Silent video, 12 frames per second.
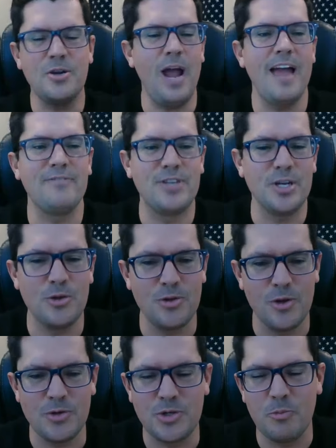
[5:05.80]
don't have to do
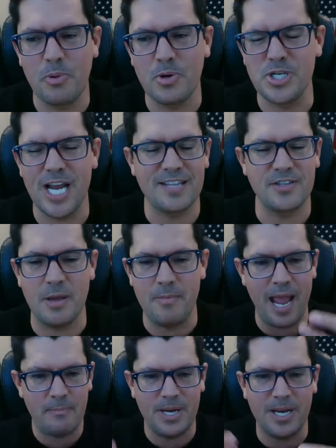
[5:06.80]
those super chats. I'm
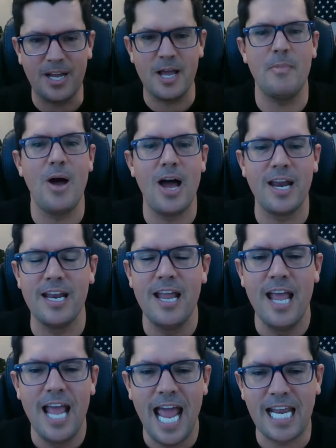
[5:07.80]
happy to come on and
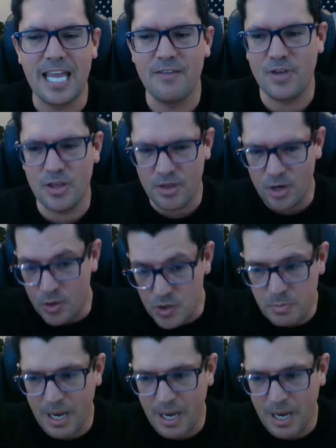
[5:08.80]
and give you the news,